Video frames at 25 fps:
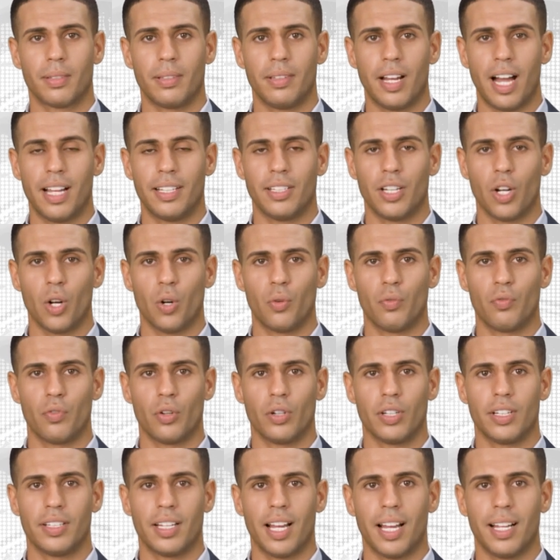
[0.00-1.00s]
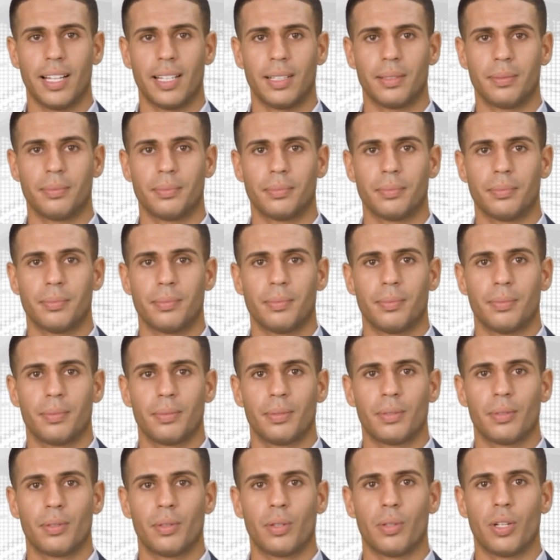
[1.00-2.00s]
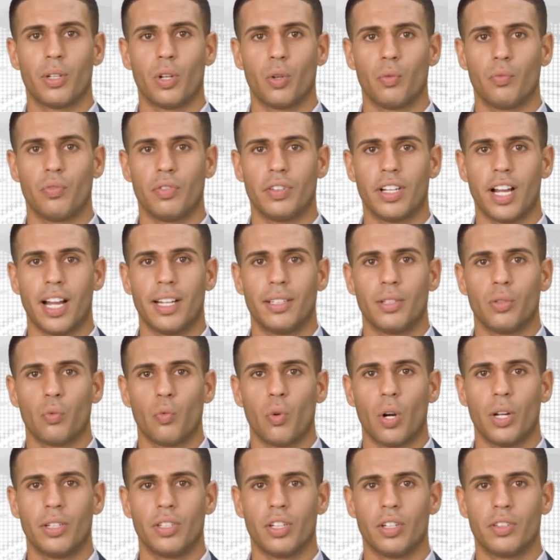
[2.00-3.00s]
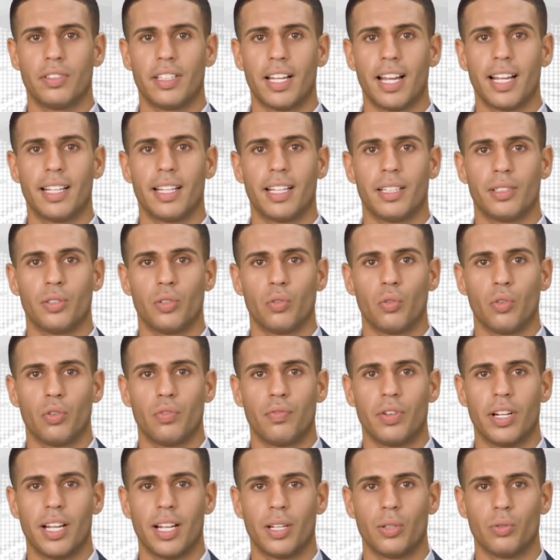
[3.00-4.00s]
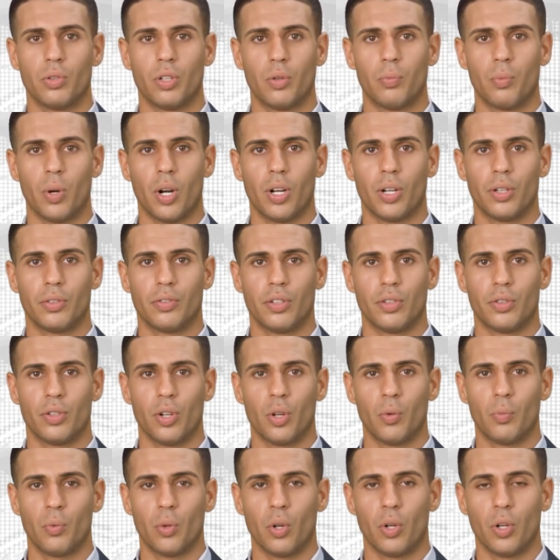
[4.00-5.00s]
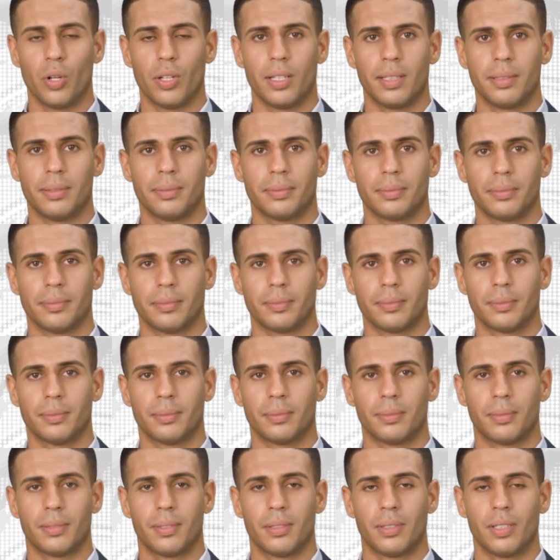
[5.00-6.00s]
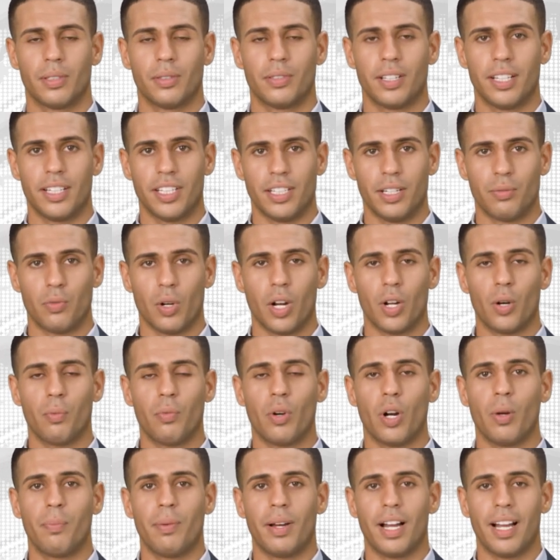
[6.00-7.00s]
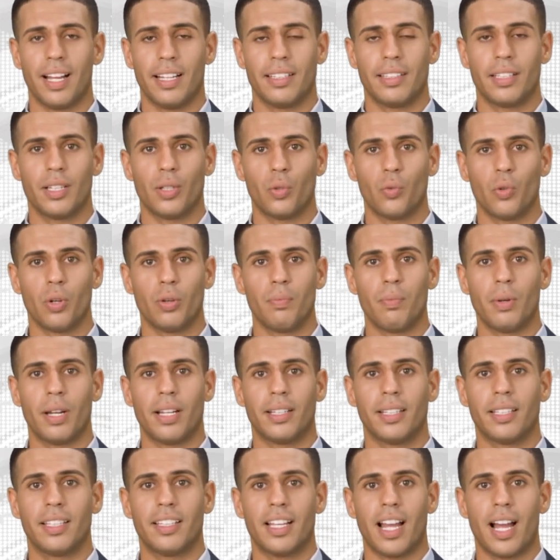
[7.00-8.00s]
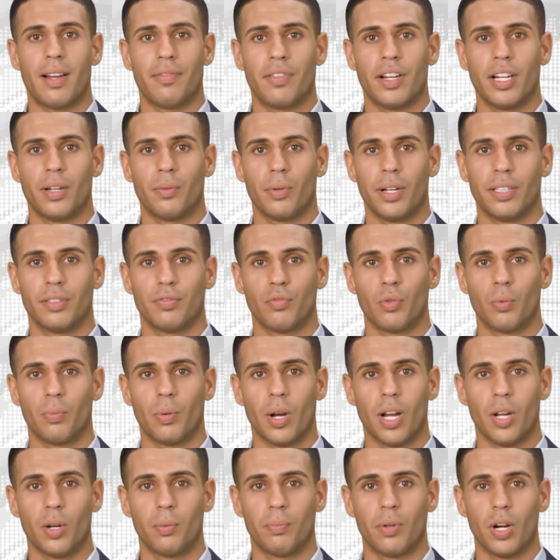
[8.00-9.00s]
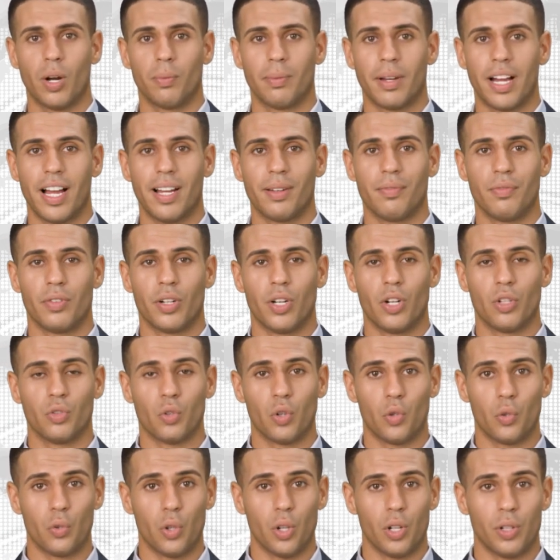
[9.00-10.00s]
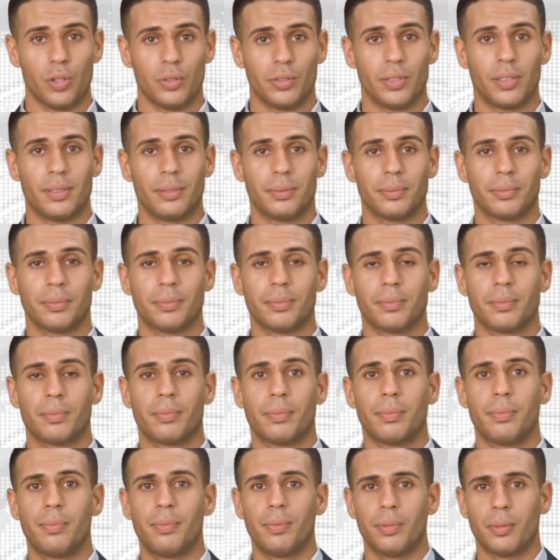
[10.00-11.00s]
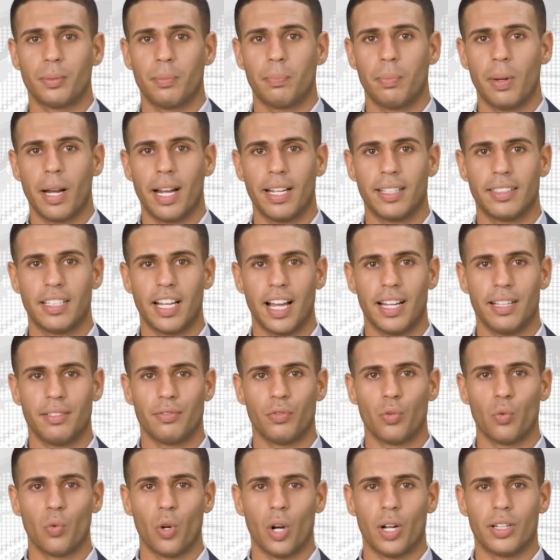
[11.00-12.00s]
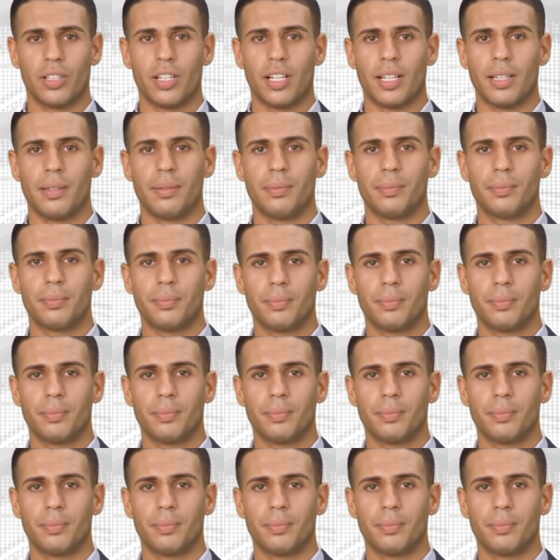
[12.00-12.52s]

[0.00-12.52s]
That's all for today. Don't forget to watch our daily news video tomorrow to know more. This is Polymer Update, with me, Dave Simmons from Polymer Update Virtual World. Many thanks for watching.